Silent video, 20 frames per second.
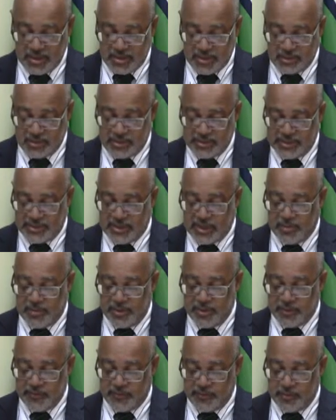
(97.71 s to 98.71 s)
to
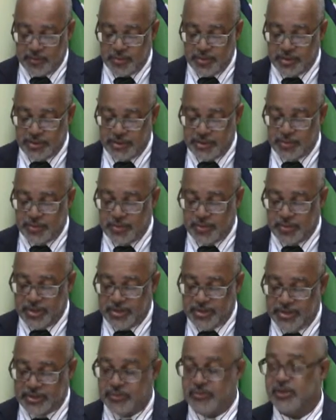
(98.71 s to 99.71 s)
establish formal
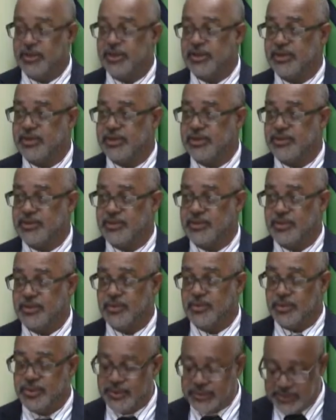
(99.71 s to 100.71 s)
diplomatic relations with the
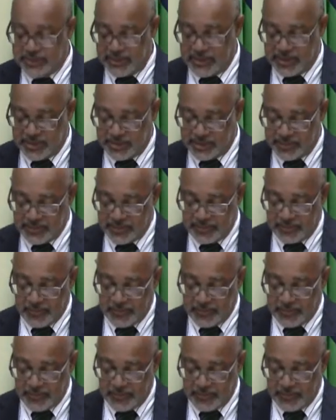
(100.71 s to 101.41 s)
OECS